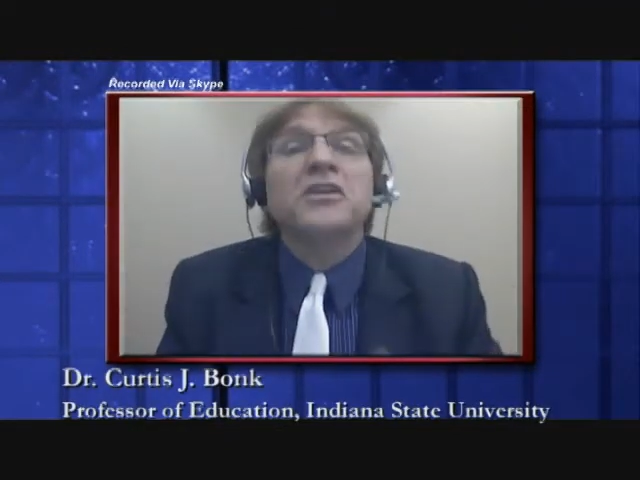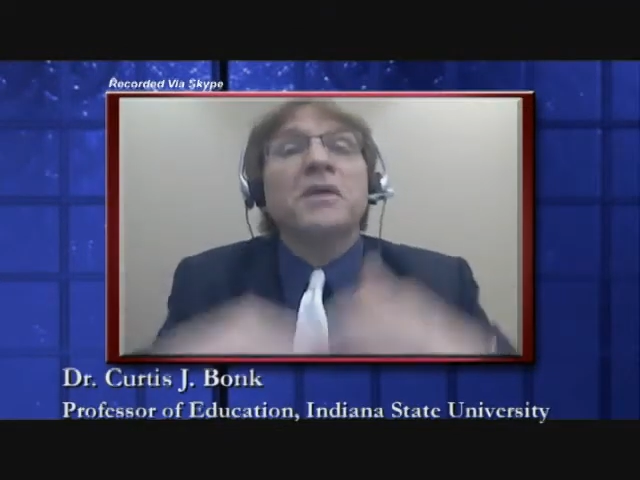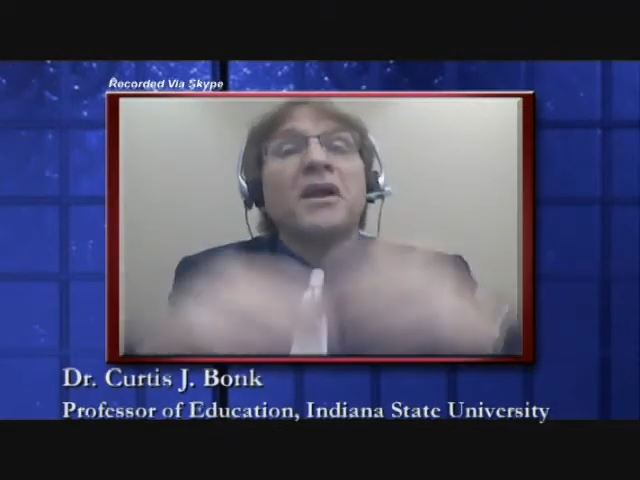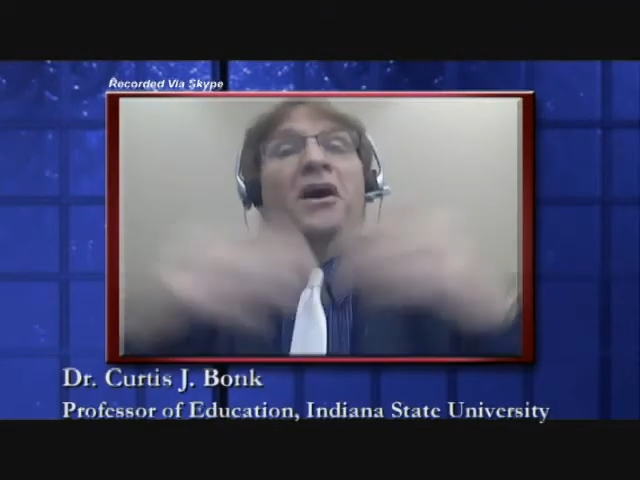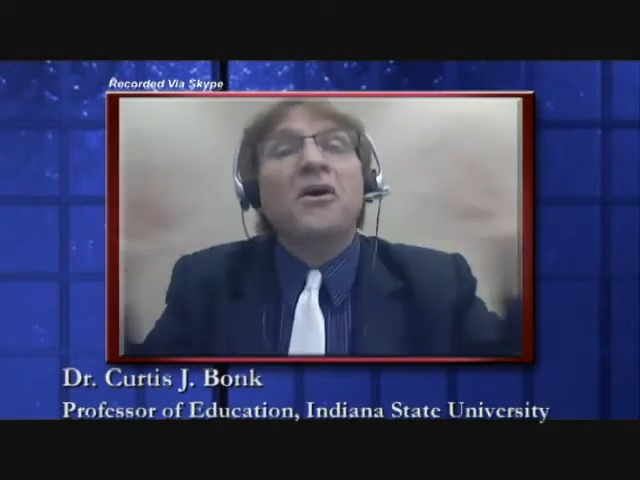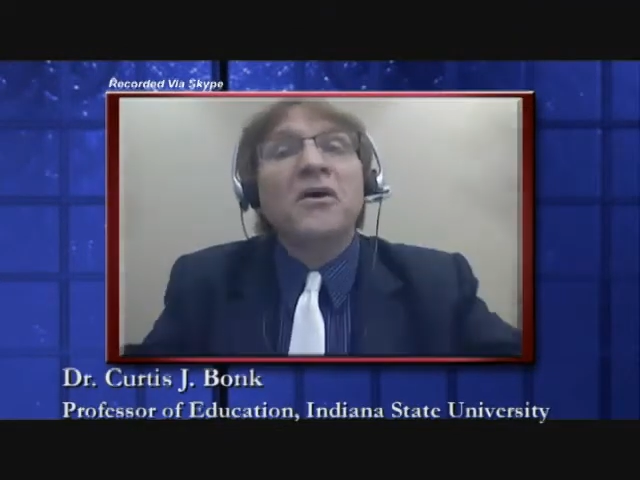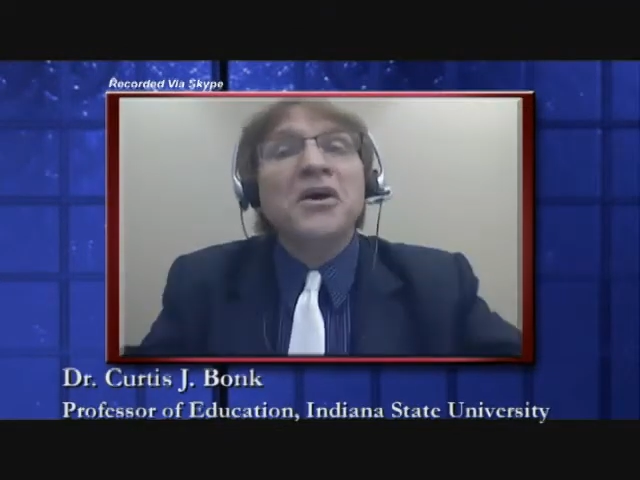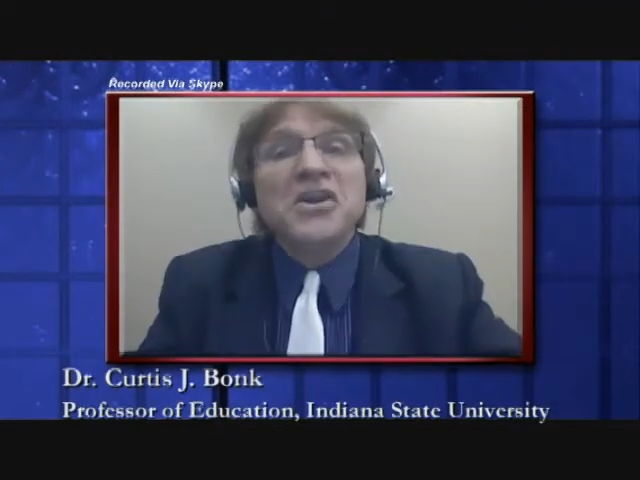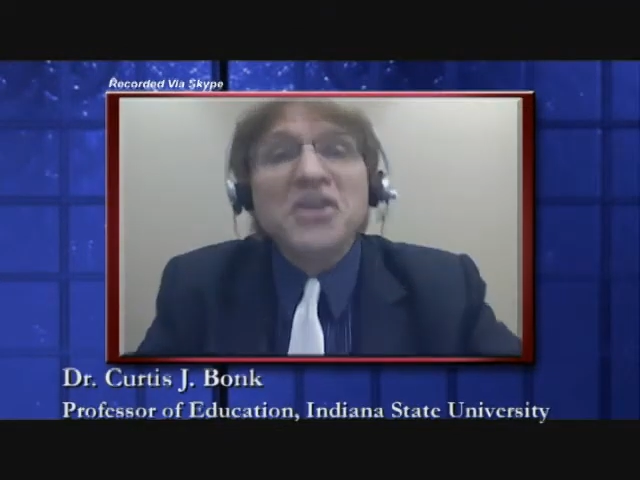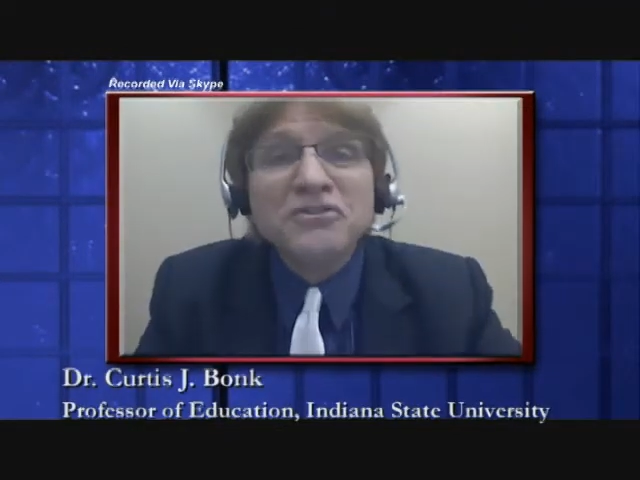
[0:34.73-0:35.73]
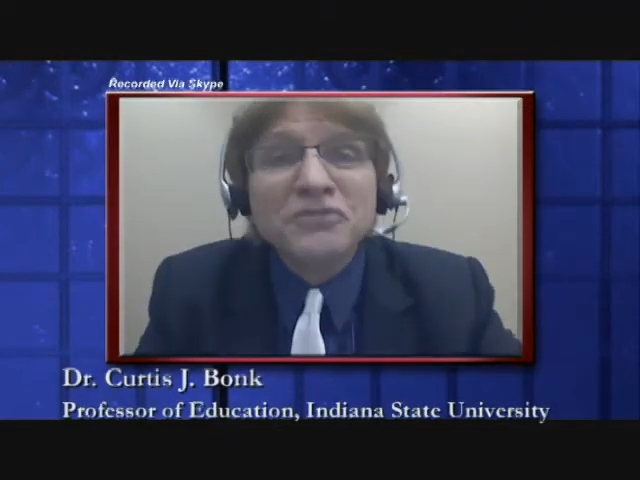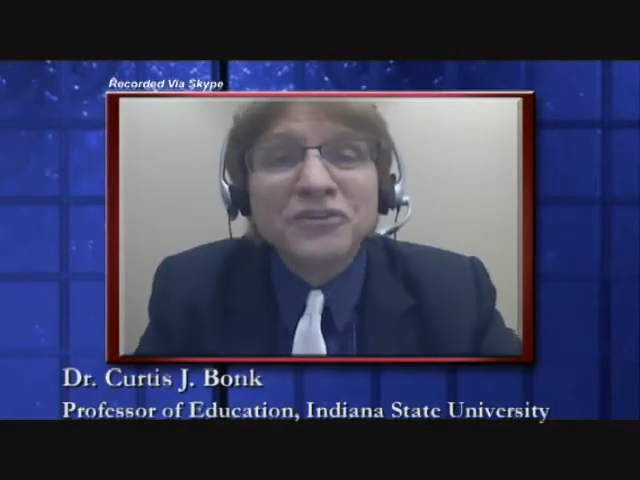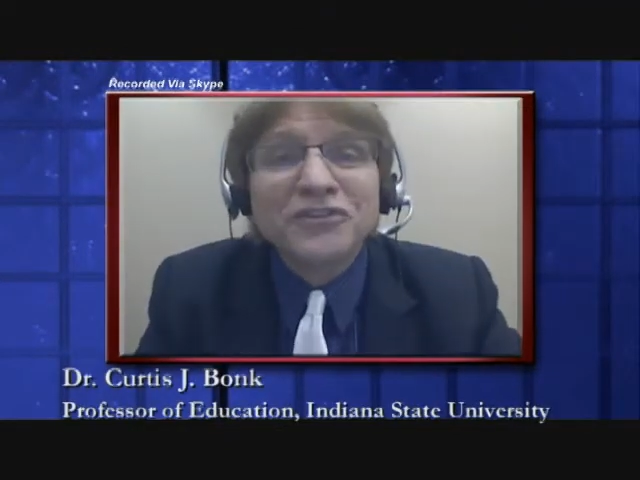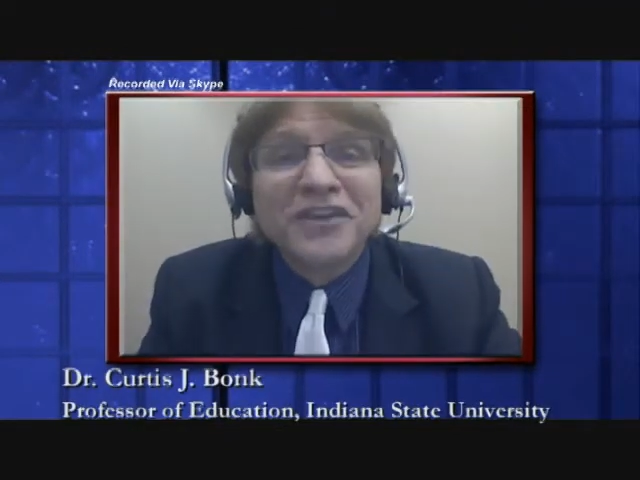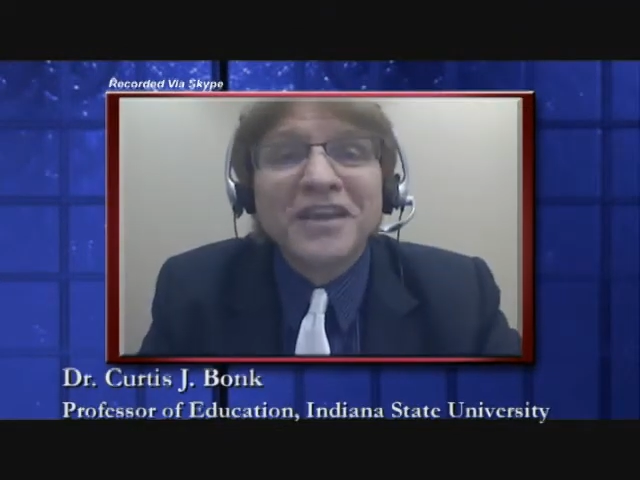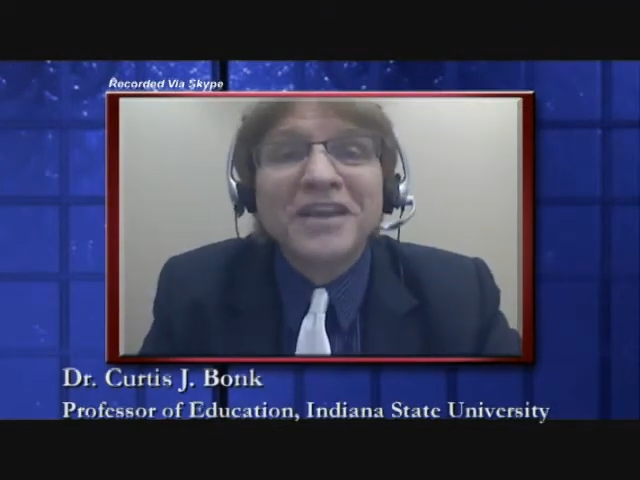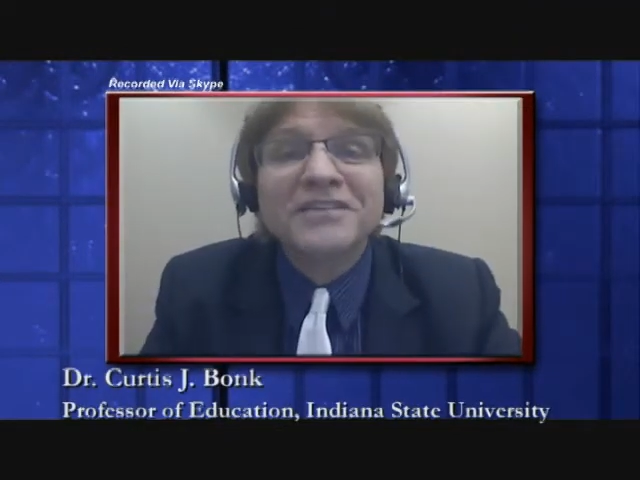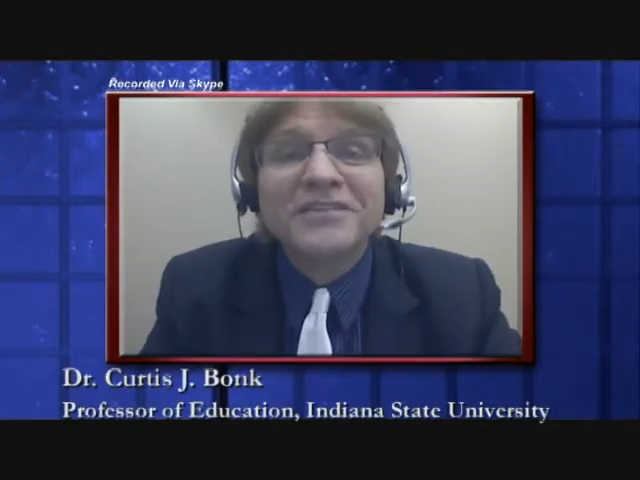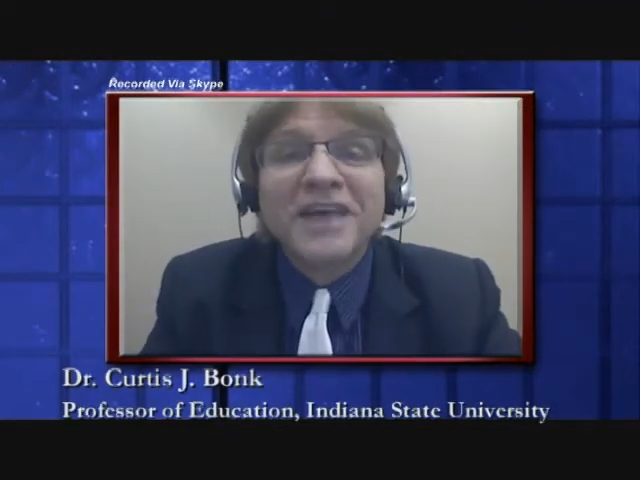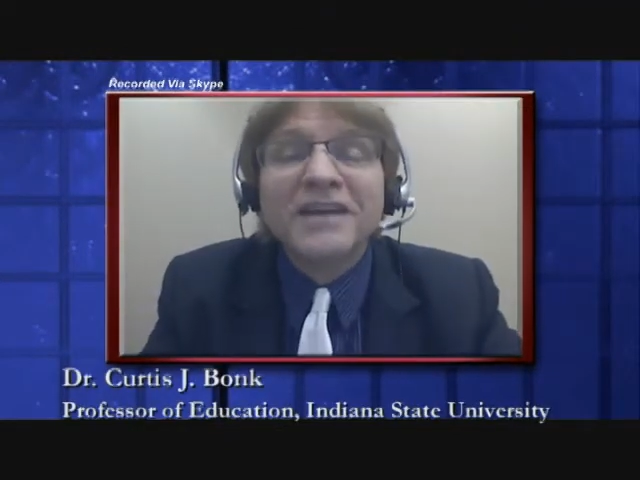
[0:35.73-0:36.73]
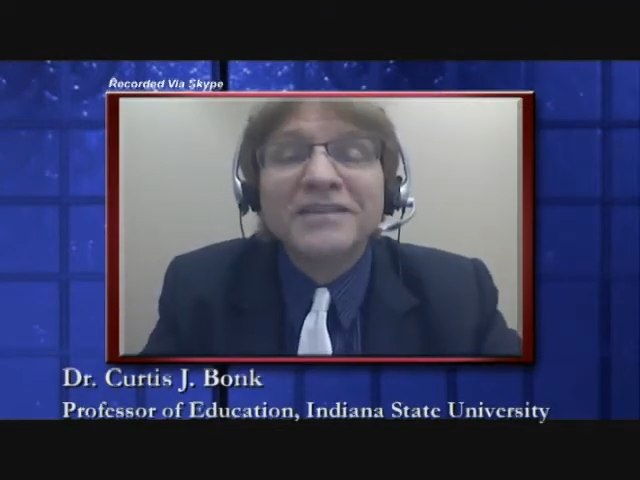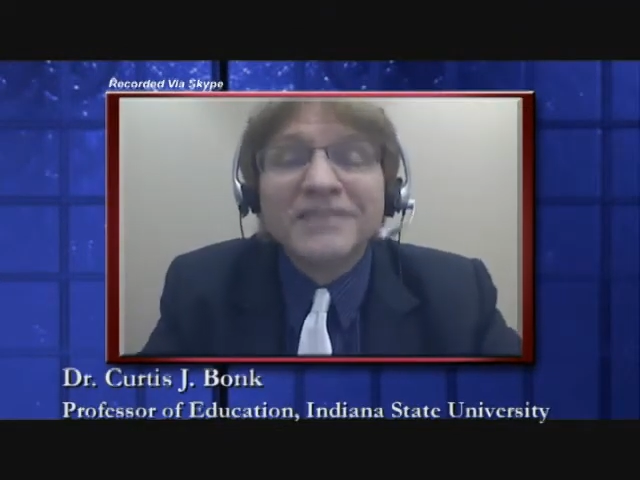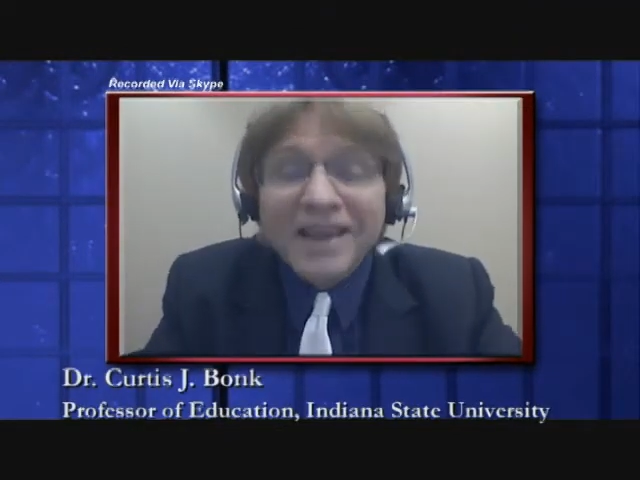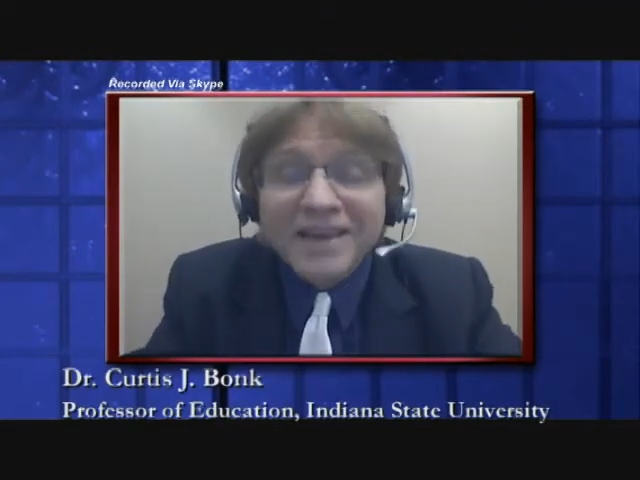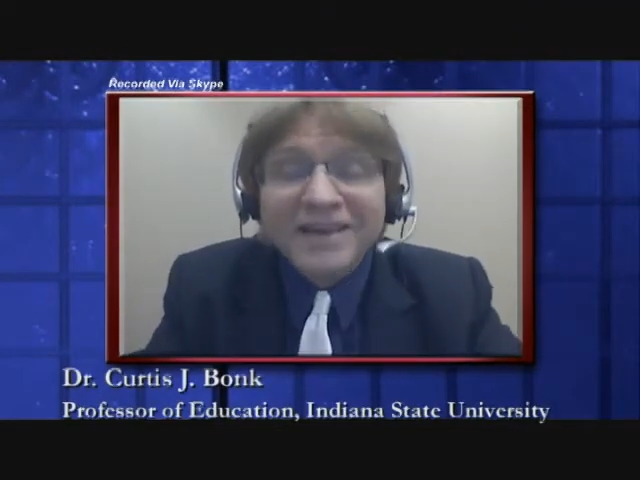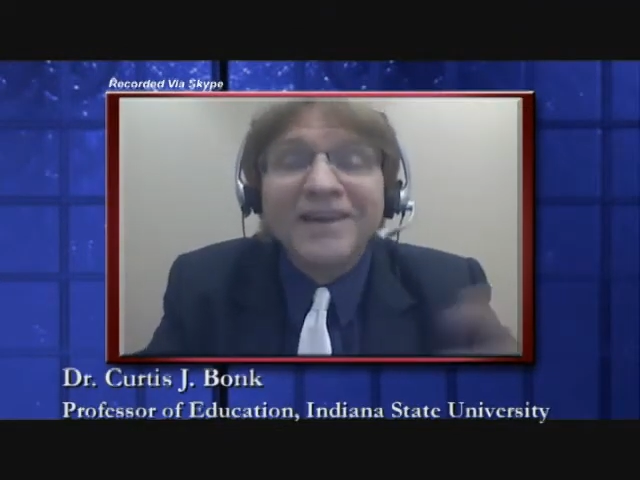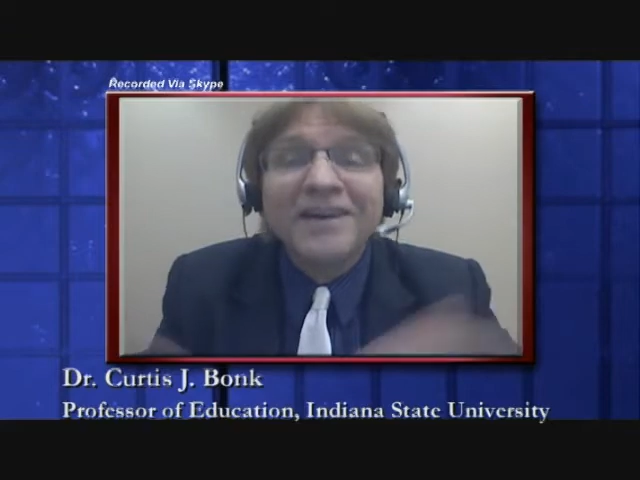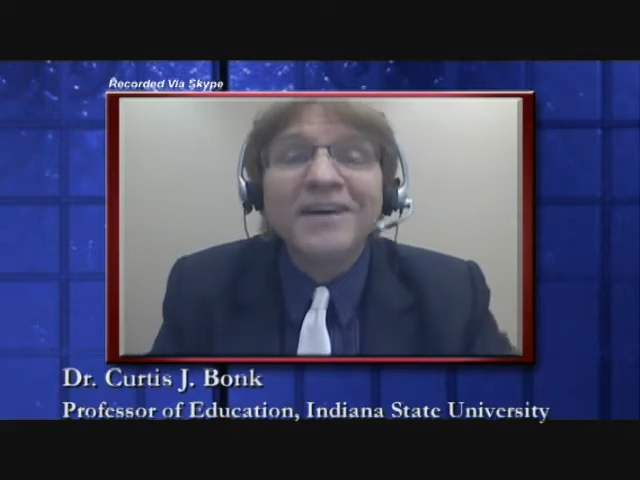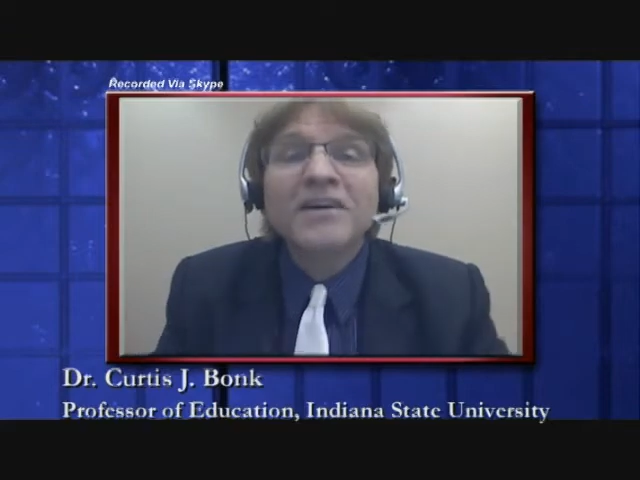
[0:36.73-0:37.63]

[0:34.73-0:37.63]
but how interesting is that data